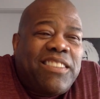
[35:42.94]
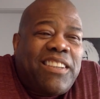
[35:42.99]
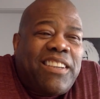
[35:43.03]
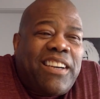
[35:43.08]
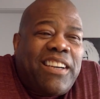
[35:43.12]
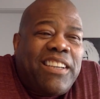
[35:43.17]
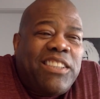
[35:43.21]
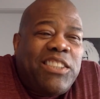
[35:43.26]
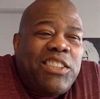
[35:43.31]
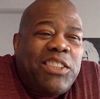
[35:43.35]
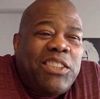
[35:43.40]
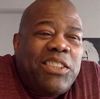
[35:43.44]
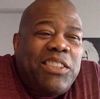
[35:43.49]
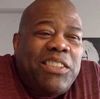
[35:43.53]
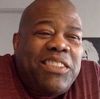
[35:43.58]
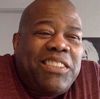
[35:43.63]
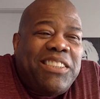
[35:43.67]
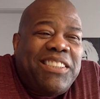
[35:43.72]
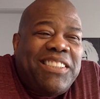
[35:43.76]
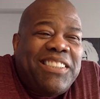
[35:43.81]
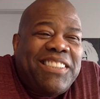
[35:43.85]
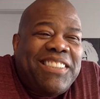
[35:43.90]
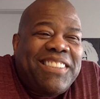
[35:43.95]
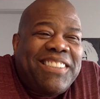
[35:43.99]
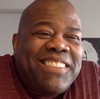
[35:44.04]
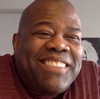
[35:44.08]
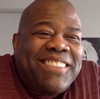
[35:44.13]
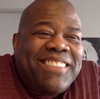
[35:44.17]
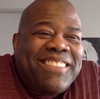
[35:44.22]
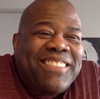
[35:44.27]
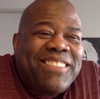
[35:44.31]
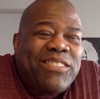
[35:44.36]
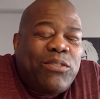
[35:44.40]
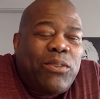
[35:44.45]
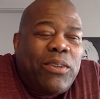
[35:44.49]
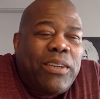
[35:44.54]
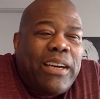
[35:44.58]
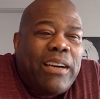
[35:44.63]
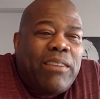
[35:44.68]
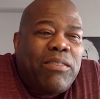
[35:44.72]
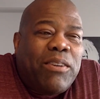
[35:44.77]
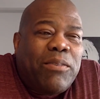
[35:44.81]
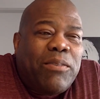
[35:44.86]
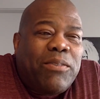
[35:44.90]
IG and
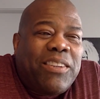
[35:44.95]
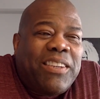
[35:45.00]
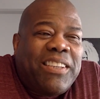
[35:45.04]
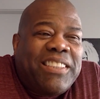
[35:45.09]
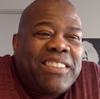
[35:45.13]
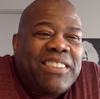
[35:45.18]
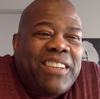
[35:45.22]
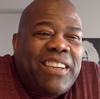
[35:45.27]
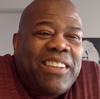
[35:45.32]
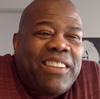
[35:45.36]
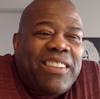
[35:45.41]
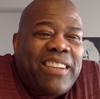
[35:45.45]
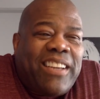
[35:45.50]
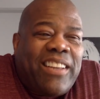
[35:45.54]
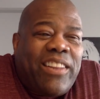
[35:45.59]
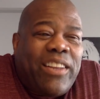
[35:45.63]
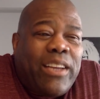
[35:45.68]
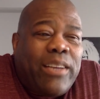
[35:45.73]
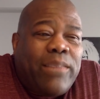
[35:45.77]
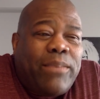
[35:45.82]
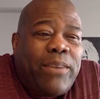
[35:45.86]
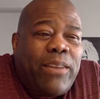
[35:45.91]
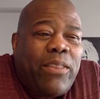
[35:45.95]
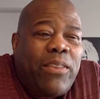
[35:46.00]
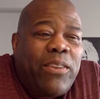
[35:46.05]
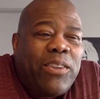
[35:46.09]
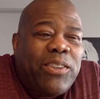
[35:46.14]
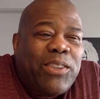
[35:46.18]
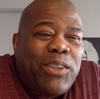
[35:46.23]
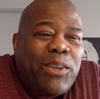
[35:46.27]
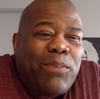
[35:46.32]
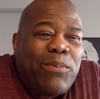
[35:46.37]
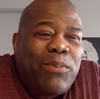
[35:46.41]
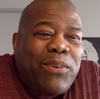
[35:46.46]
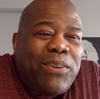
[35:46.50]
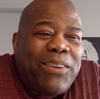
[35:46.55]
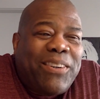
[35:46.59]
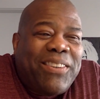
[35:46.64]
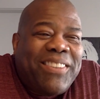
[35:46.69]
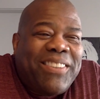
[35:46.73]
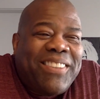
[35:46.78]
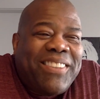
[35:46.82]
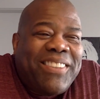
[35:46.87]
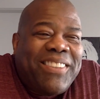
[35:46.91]
whatever things are out there. I think I'm out there somewhere.